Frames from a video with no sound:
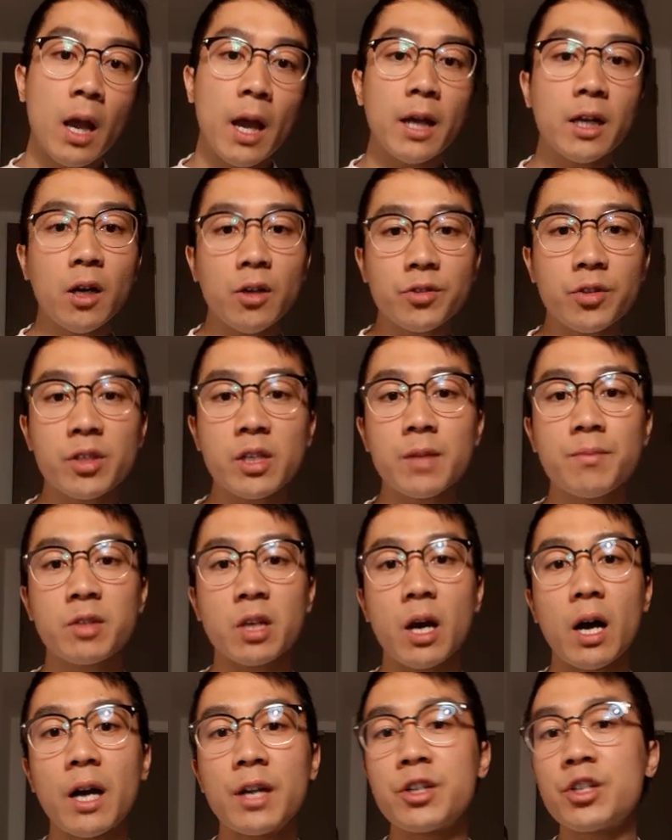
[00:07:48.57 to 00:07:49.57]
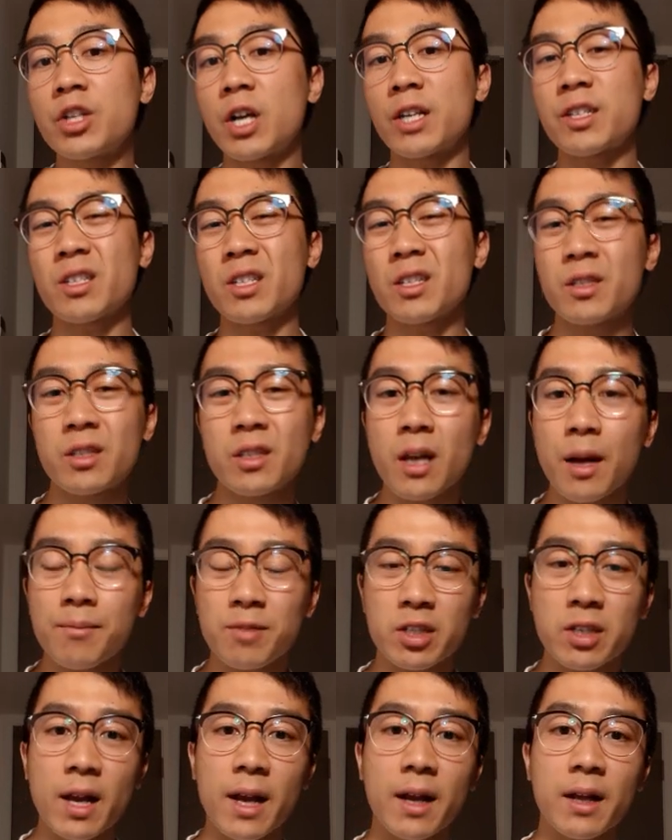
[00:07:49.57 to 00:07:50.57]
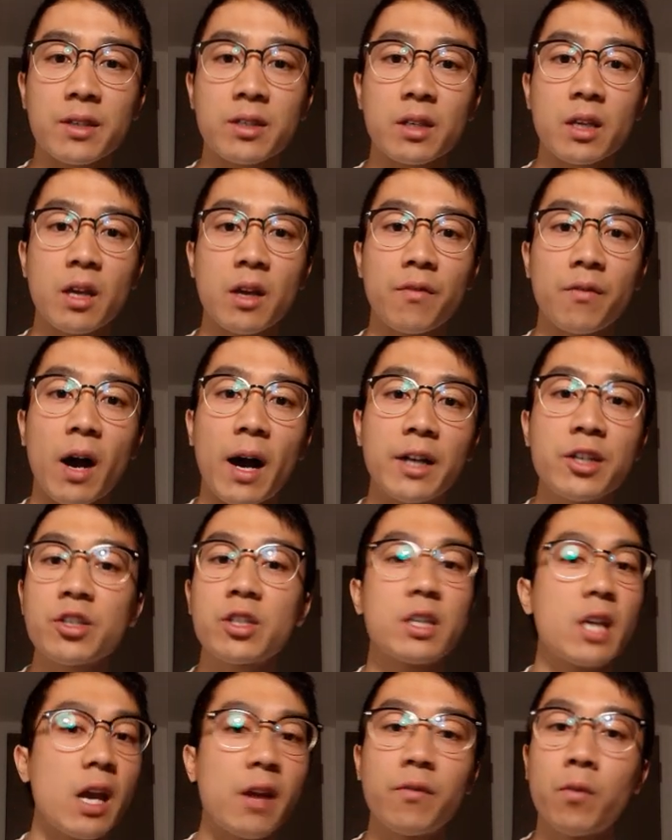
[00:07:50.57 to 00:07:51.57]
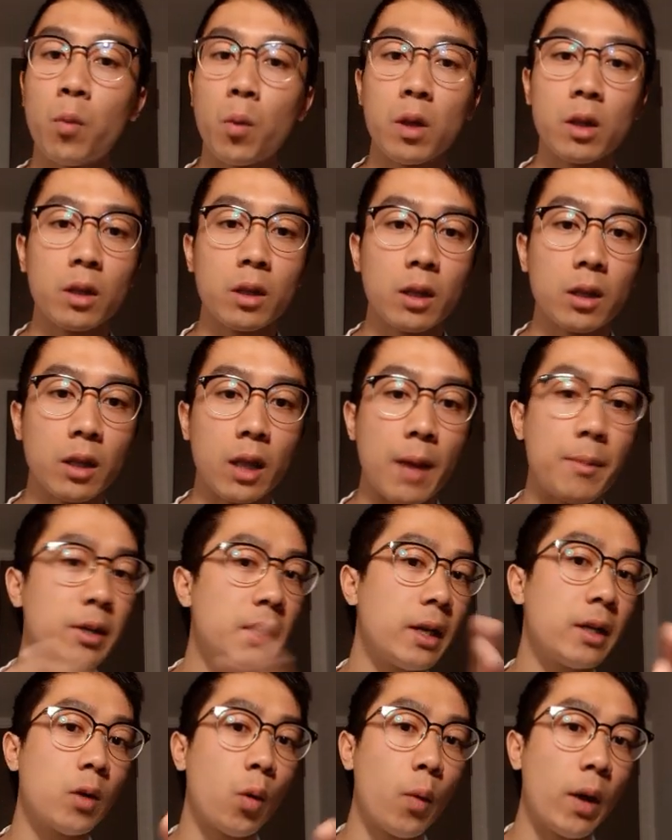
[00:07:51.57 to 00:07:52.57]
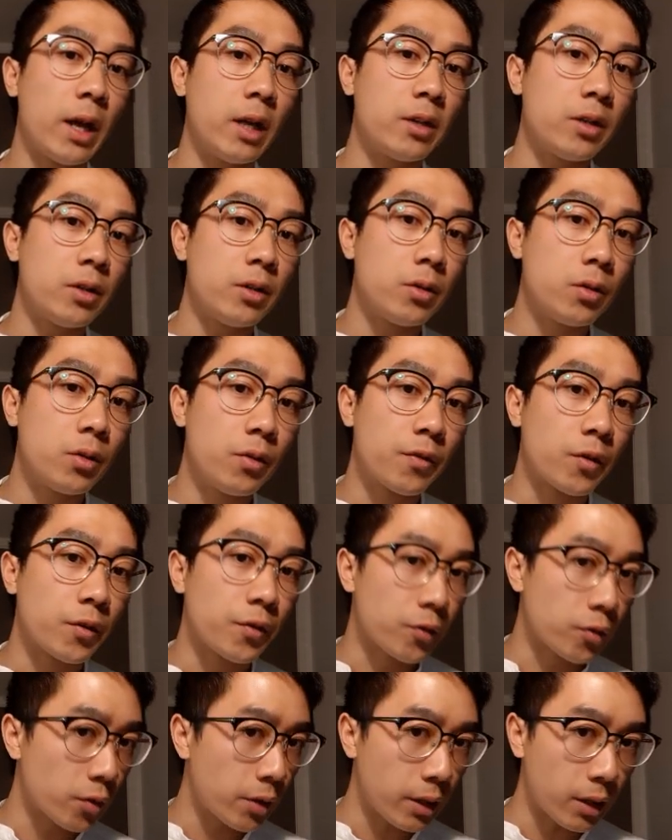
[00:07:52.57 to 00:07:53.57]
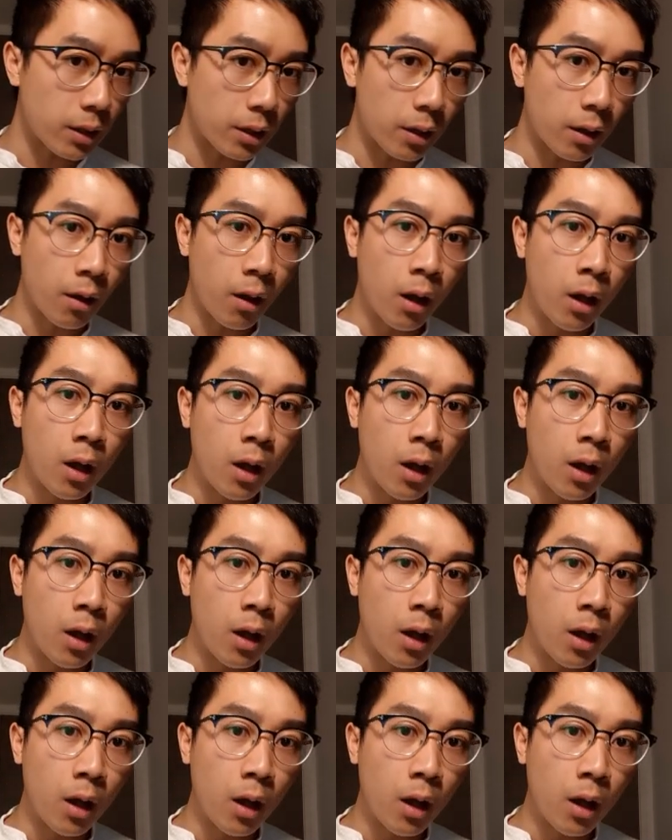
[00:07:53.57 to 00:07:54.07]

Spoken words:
It also seems unjust in some sense if I just gave lemonade away to you for free.